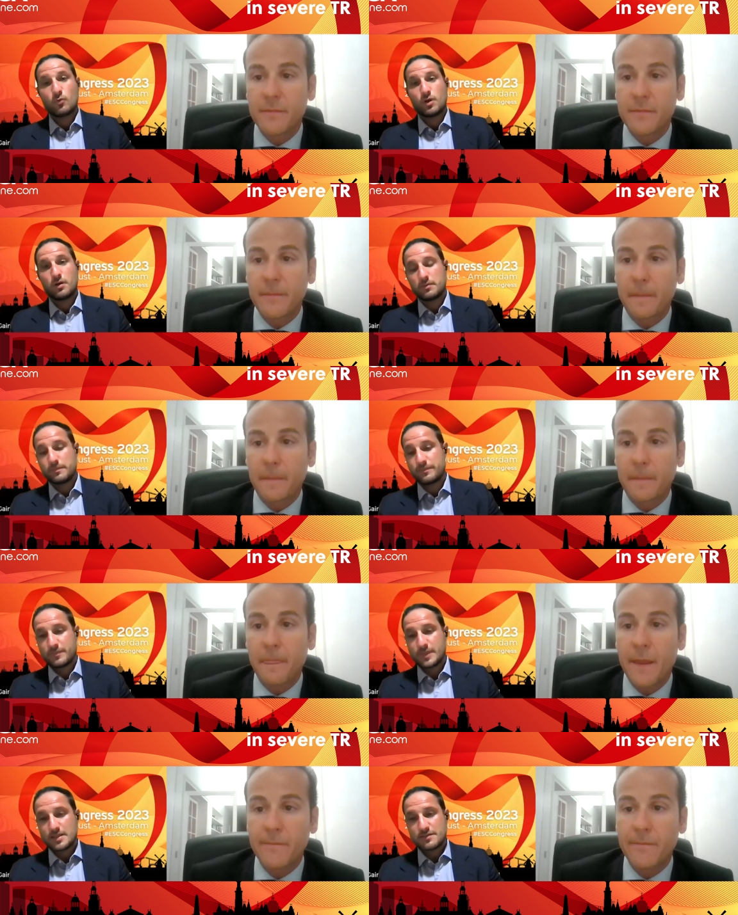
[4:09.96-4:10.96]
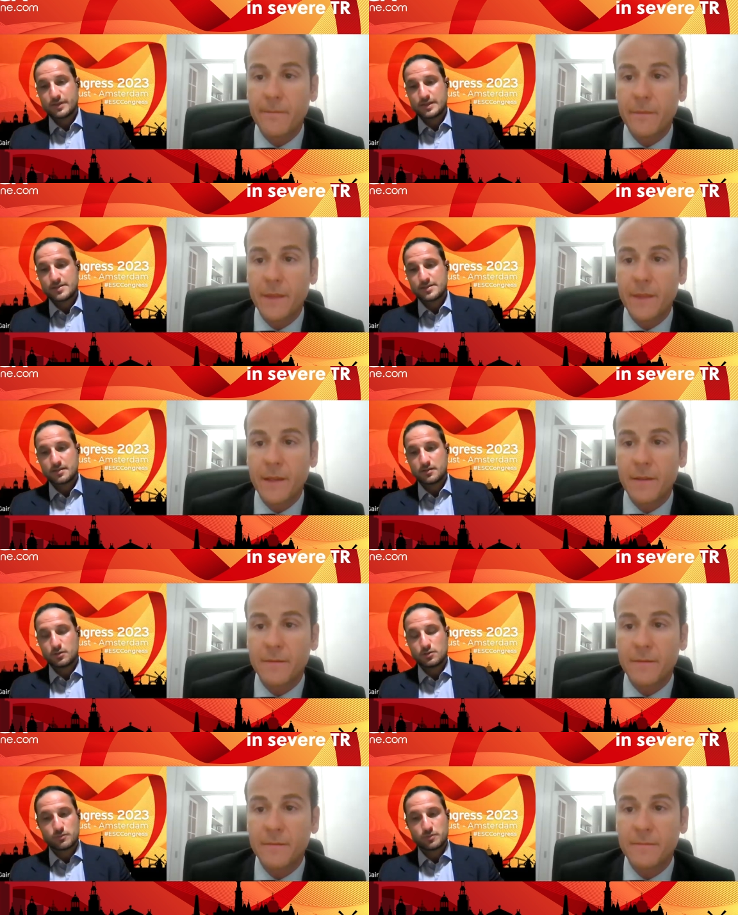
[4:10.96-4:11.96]
Speaker 1: Wow. That's fantastic.
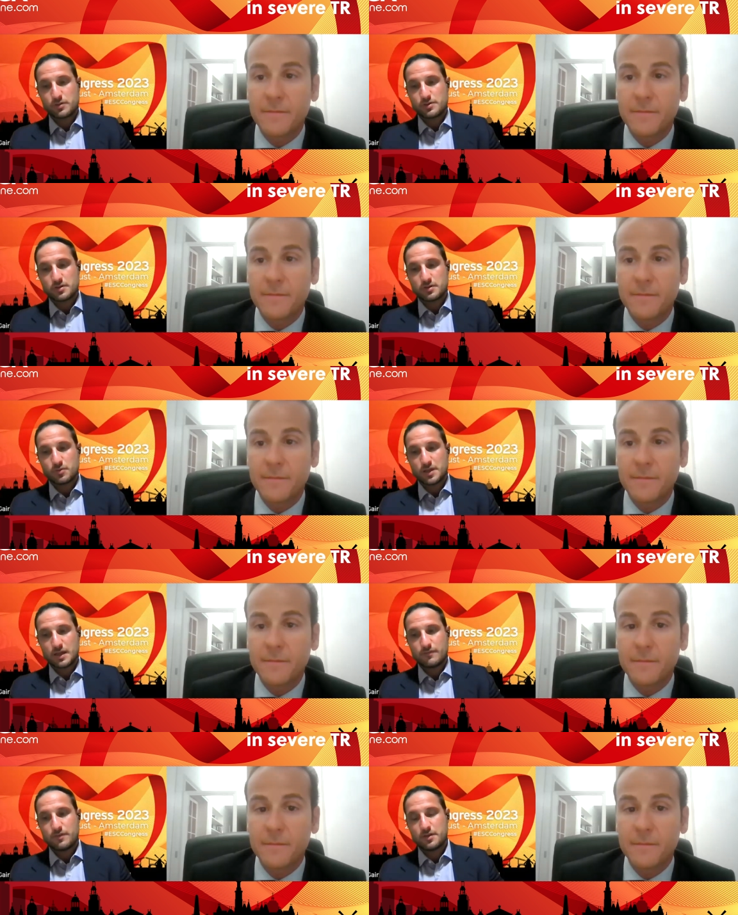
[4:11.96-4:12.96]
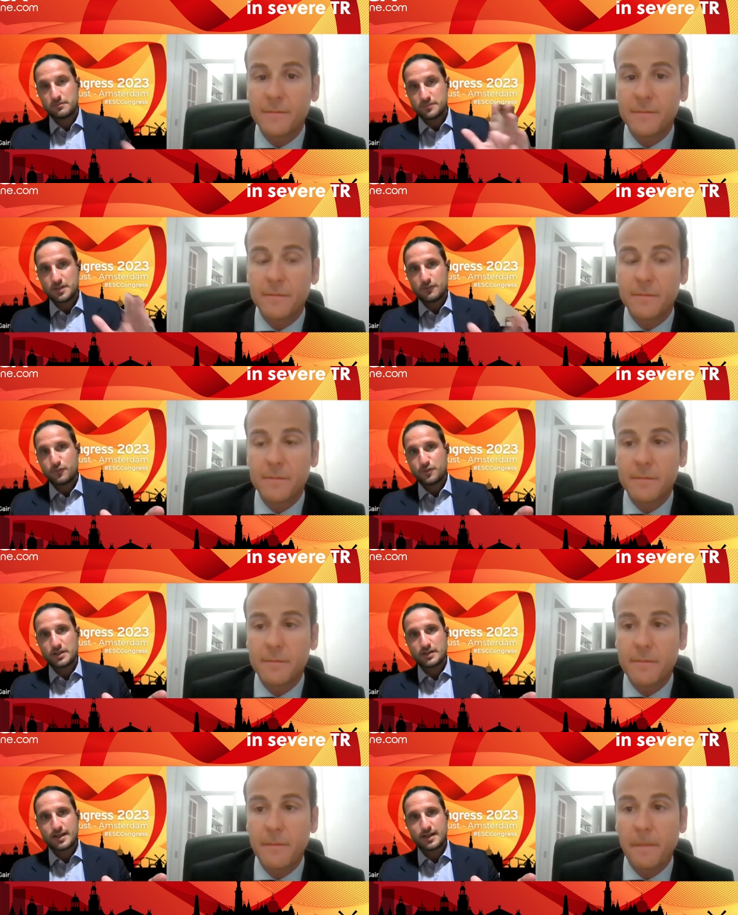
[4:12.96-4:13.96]
Also because uh, we have uh,
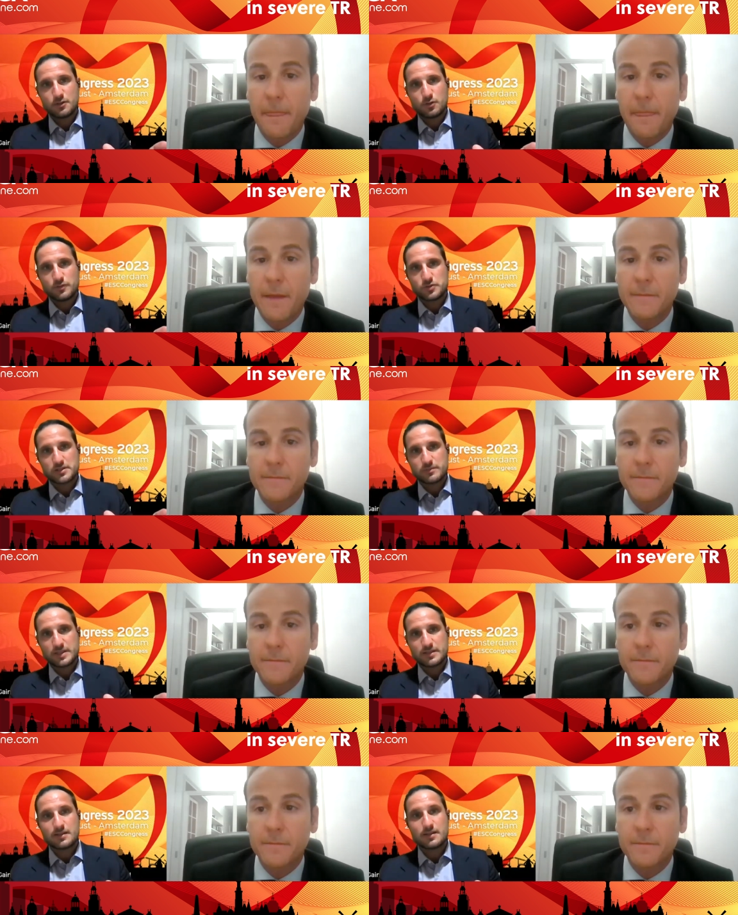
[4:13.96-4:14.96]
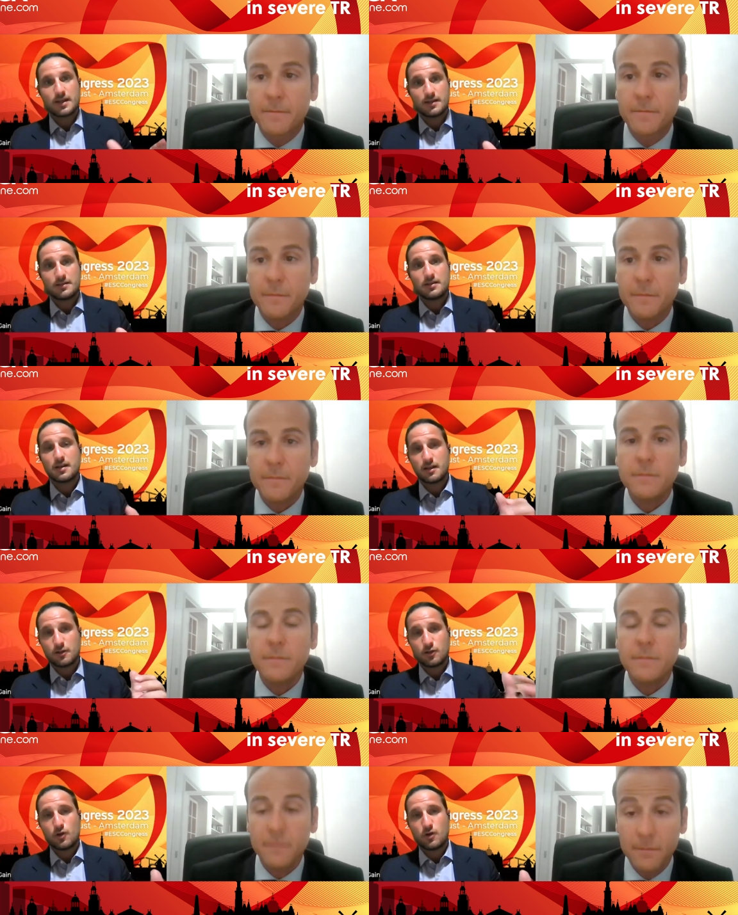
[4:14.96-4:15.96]
different kind of treatment and
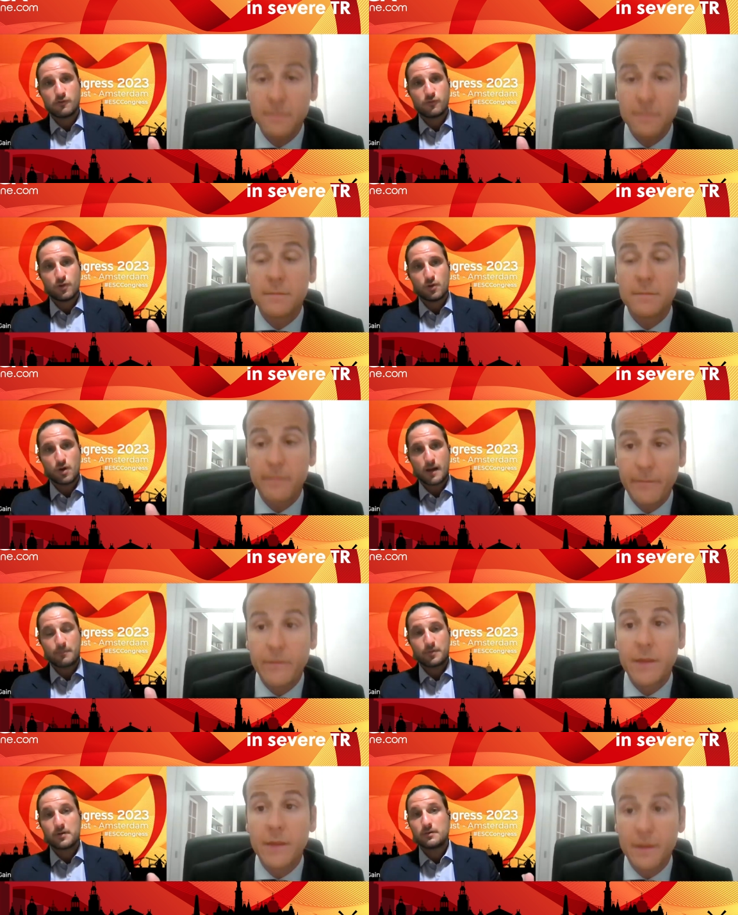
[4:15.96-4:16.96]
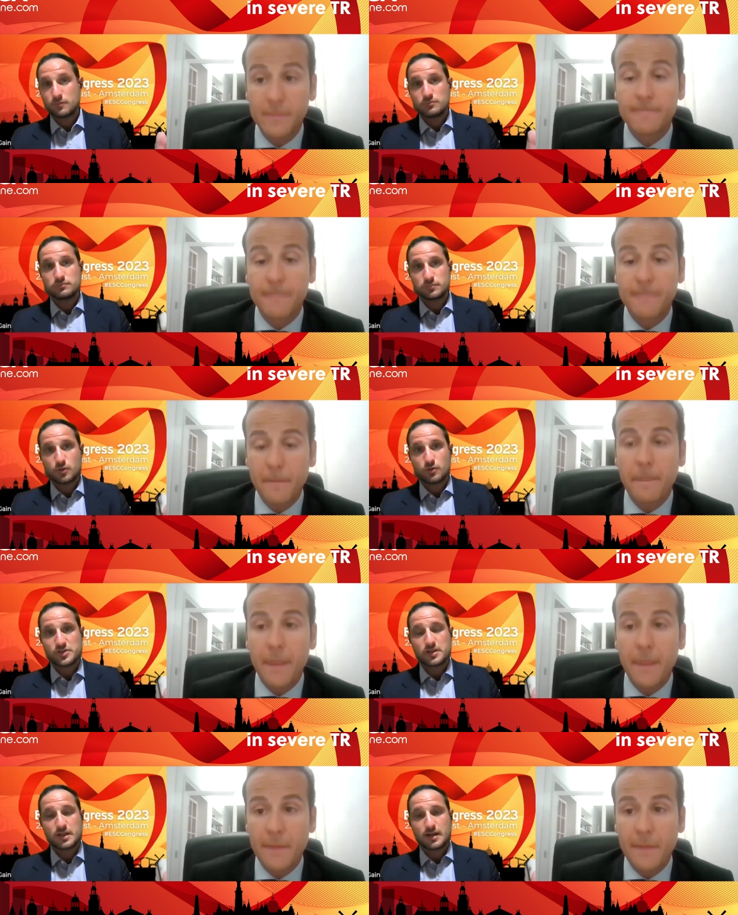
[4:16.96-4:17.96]
a long follow-up uh,
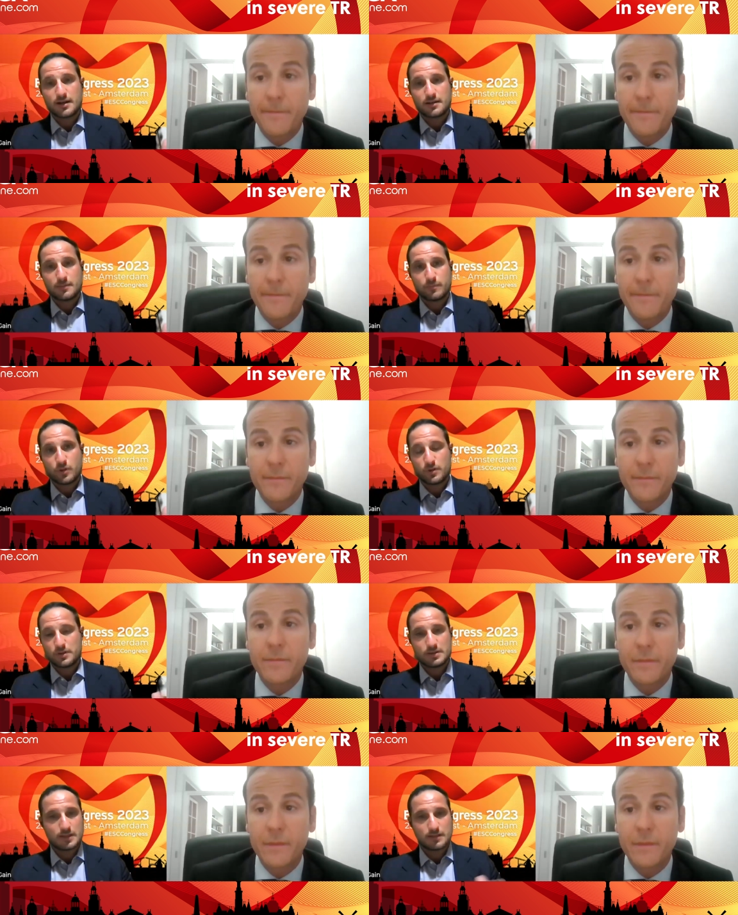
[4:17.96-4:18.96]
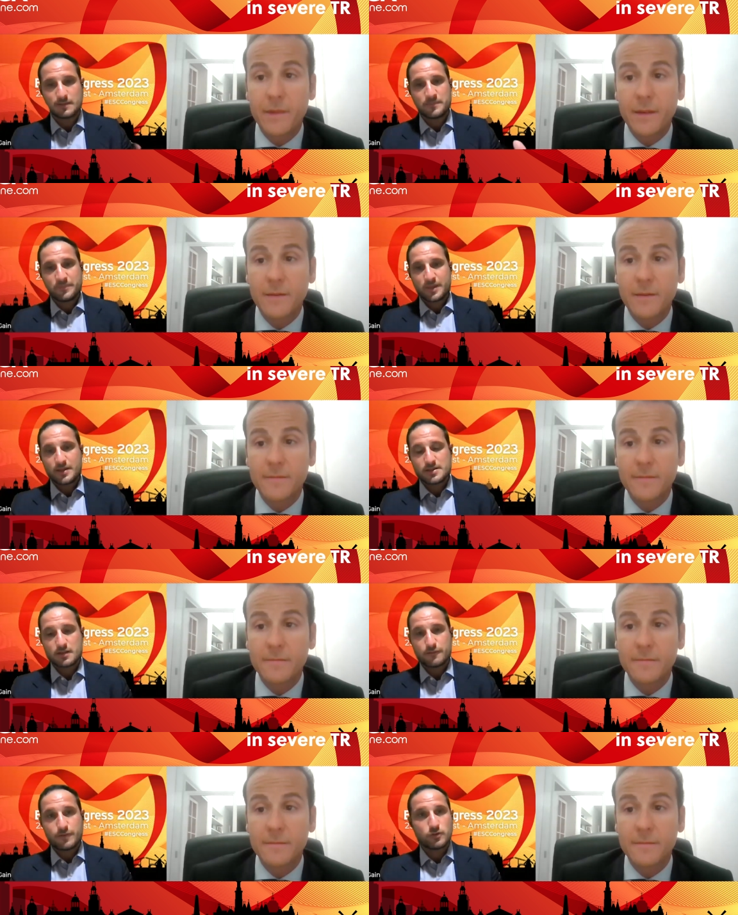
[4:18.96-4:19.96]
considering hard endpoint that
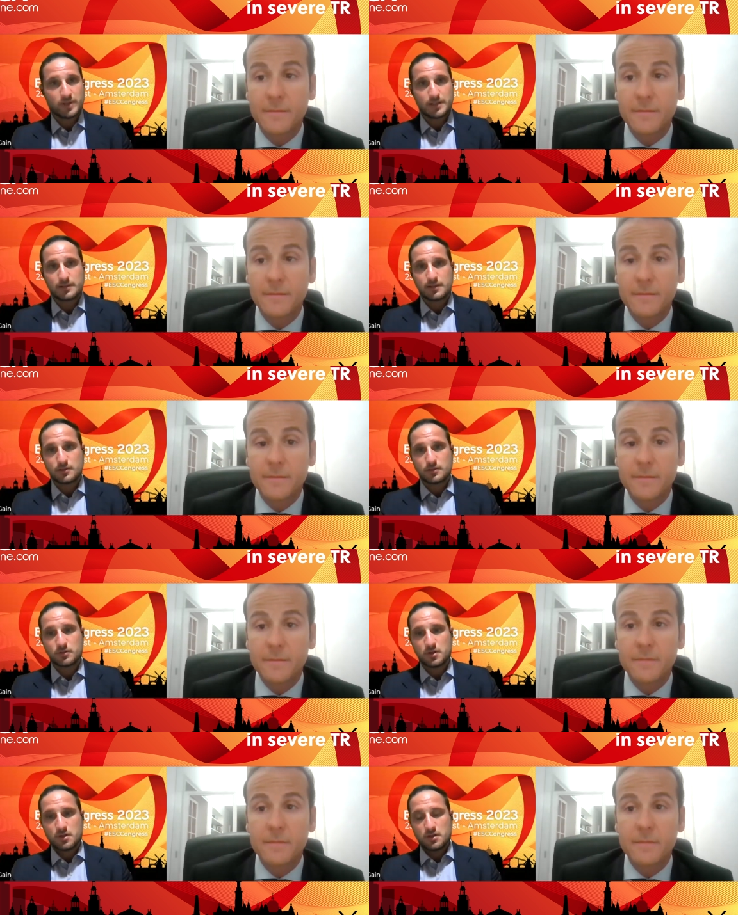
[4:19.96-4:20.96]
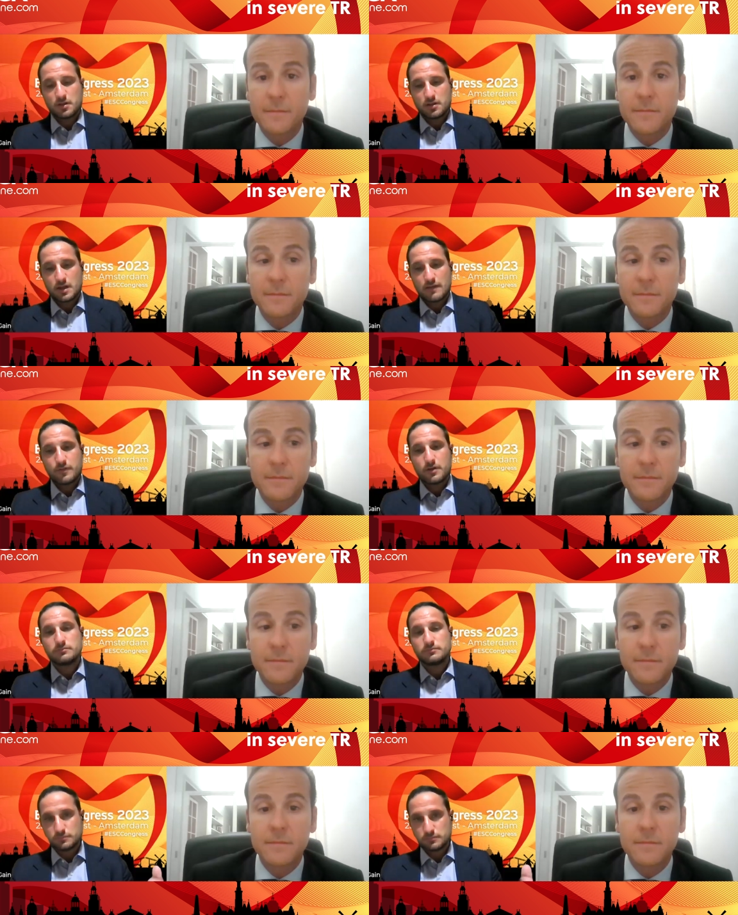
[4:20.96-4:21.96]
is uh, fundamental to uh, have uh,